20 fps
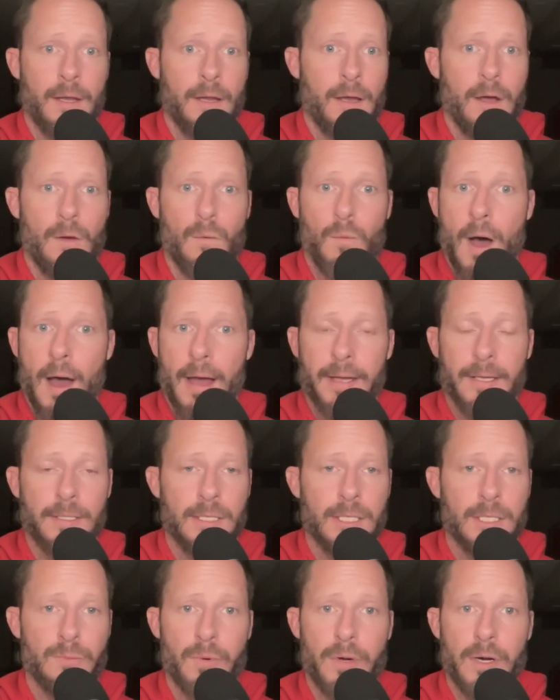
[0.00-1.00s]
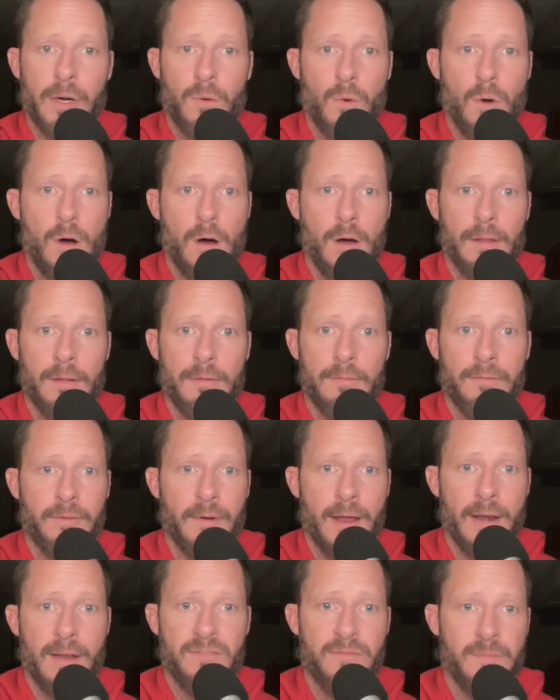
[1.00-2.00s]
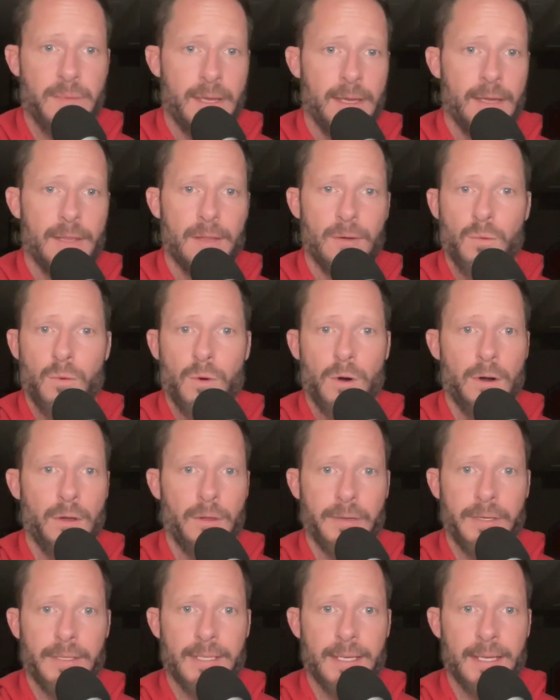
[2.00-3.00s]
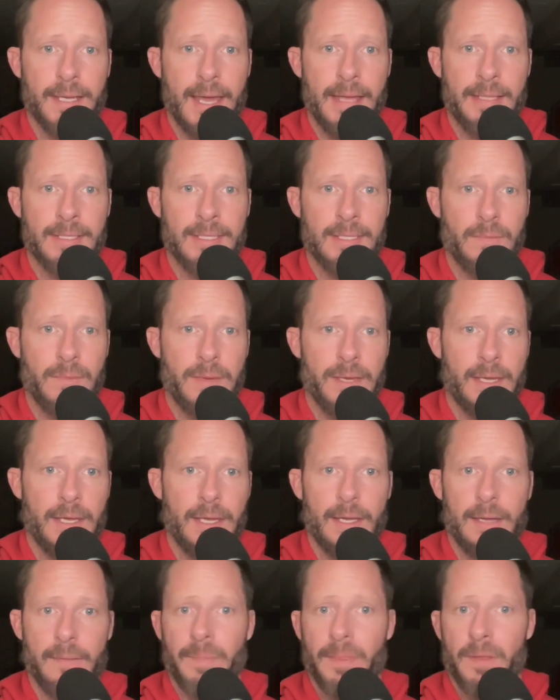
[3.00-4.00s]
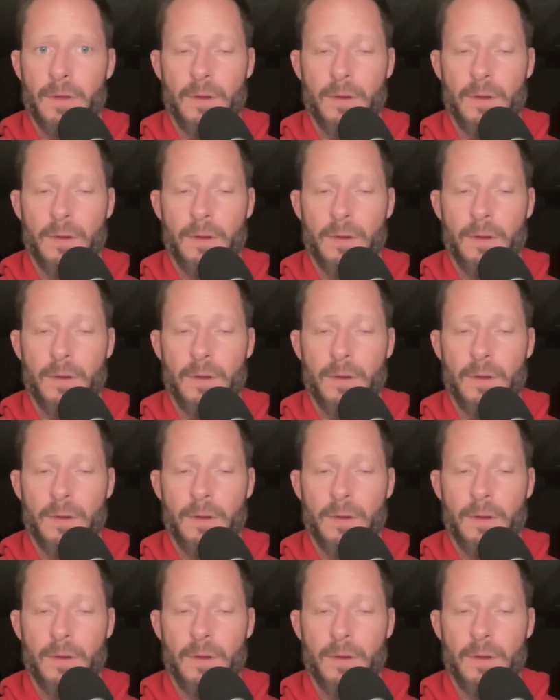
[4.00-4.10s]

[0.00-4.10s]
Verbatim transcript: why is this brick wall in front of me? The world is against me.